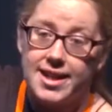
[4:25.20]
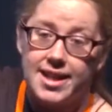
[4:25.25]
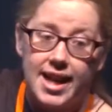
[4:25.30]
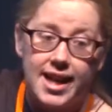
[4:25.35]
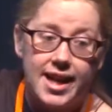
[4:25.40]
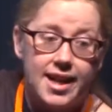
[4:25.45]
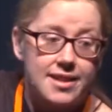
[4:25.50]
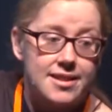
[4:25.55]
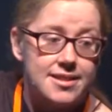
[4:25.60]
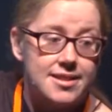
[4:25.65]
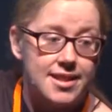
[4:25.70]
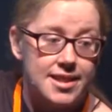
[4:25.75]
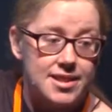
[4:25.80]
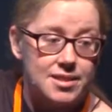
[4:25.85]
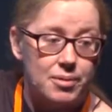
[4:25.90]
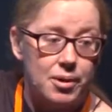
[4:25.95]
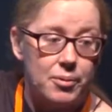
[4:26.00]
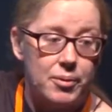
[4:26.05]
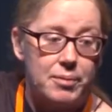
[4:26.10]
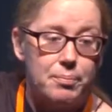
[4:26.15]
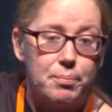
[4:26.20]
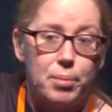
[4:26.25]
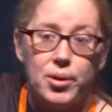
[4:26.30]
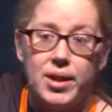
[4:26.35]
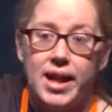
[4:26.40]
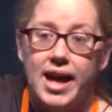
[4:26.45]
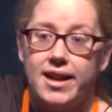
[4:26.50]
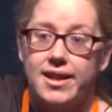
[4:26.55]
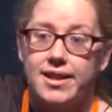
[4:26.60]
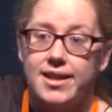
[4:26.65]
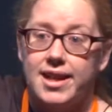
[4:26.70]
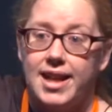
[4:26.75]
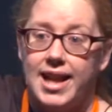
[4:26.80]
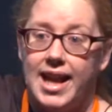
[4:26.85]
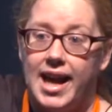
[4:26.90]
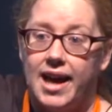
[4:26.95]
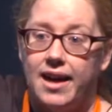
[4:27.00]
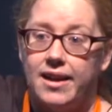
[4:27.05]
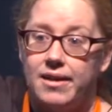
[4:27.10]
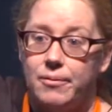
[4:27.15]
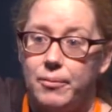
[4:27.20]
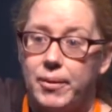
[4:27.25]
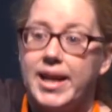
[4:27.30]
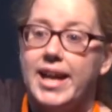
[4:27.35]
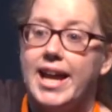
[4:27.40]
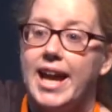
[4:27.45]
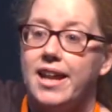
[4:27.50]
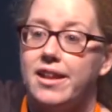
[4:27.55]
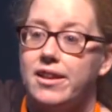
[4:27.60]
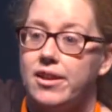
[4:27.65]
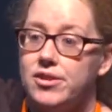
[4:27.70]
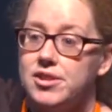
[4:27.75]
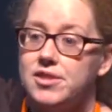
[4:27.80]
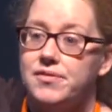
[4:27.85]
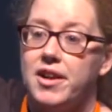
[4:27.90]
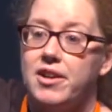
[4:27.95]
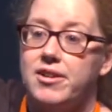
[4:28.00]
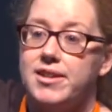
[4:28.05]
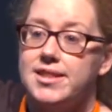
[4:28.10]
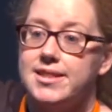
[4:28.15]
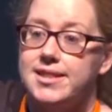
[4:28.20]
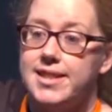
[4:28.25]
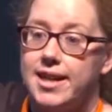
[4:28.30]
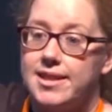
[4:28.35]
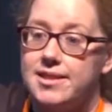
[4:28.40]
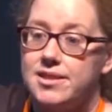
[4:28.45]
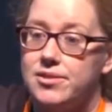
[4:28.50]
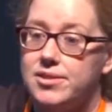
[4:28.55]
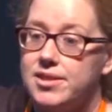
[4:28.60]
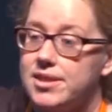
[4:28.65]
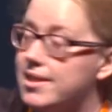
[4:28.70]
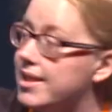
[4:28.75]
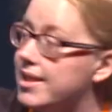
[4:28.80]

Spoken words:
layer, so that's where we pull out of the cloud and we get those various data sources